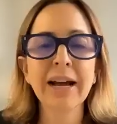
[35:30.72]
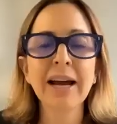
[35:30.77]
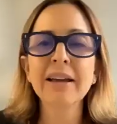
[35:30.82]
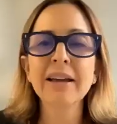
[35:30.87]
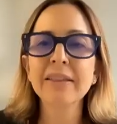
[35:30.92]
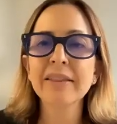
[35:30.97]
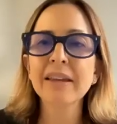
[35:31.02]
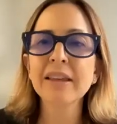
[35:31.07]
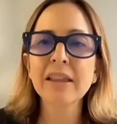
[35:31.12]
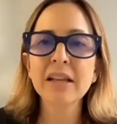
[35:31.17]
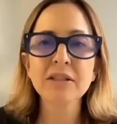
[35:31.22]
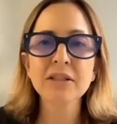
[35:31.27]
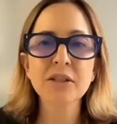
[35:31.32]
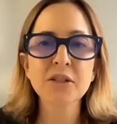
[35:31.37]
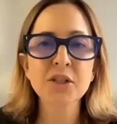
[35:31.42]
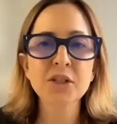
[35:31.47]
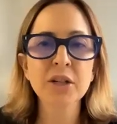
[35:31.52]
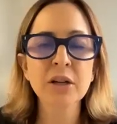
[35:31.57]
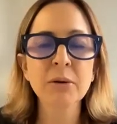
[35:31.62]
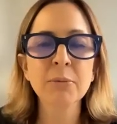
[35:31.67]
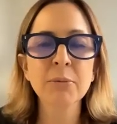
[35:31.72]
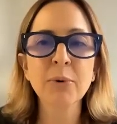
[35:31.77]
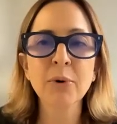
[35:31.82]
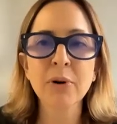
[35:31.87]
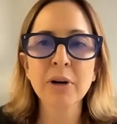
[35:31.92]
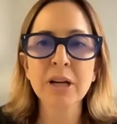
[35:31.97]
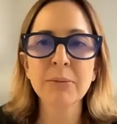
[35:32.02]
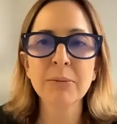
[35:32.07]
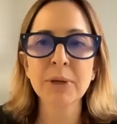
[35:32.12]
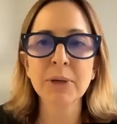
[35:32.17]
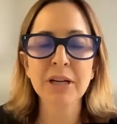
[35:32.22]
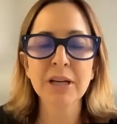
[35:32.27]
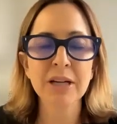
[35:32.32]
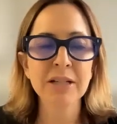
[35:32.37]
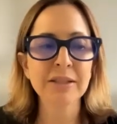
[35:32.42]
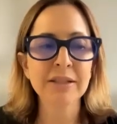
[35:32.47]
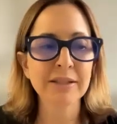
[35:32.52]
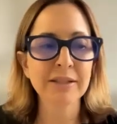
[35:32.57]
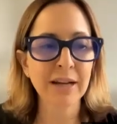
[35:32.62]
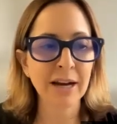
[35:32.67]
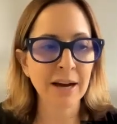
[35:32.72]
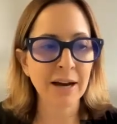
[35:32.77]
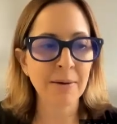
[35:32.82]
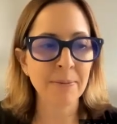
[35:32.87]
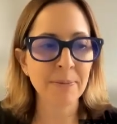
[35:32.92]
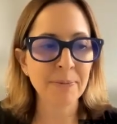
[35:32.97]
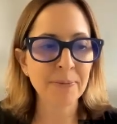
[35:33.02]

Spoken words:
I think that's such a good point because, I